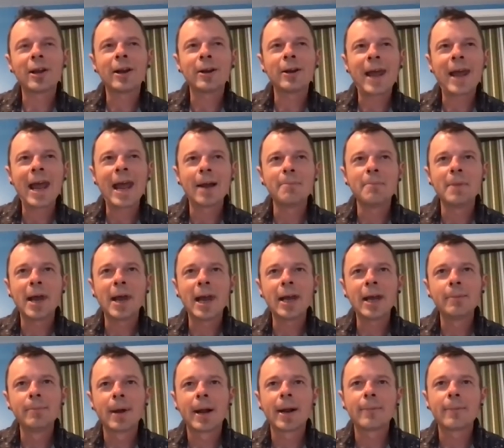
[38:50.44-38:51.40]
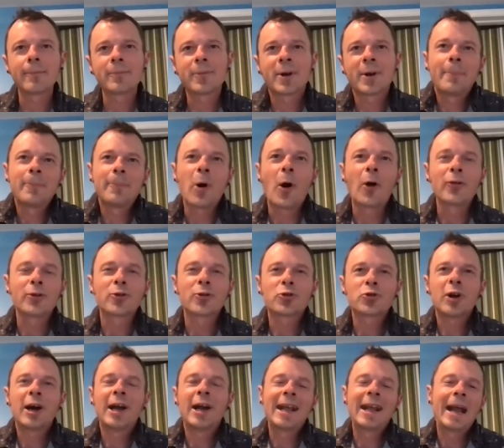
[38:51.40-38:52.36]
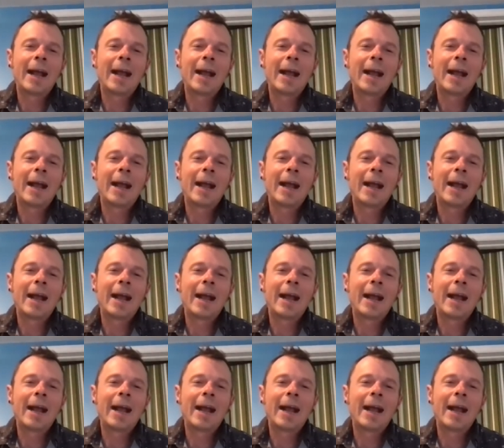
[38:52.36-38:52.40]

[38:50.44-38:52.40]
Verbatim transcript: handmade, but I'm also trying to